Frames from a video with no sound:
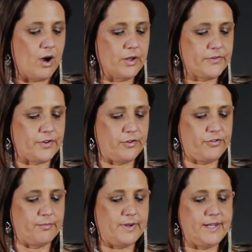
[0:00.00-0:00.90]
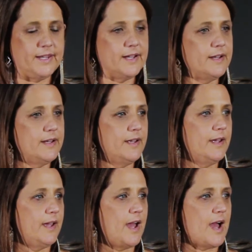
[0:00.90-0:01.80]
on social media,
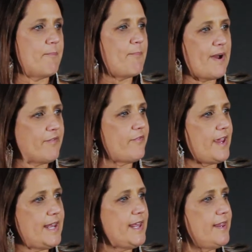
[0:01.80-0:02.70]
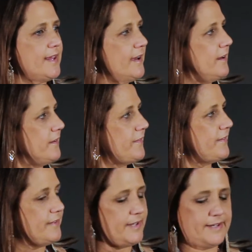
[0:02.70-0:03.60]
above anything
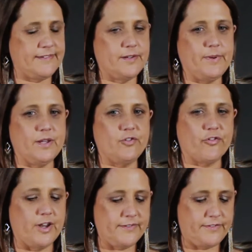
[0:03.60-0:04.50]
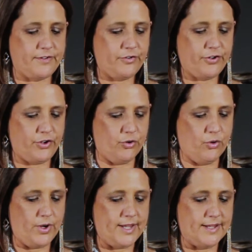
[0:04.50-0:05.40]
else, needs to be addressed to your
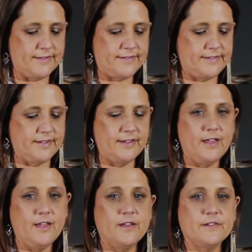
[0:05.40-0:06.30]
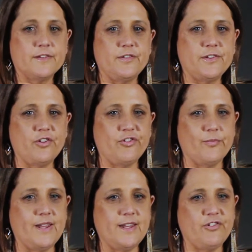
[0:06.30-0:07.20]
audience. So social
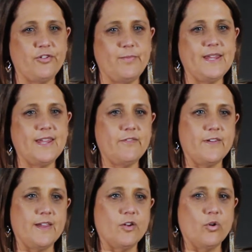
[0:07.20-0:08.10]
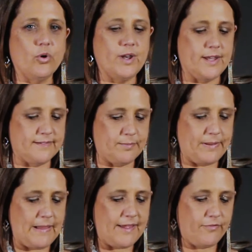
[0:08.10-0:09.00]
media should be giving your audience a
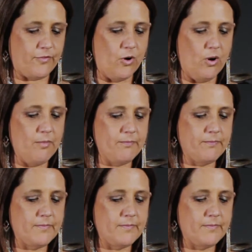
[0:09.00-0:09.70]
platform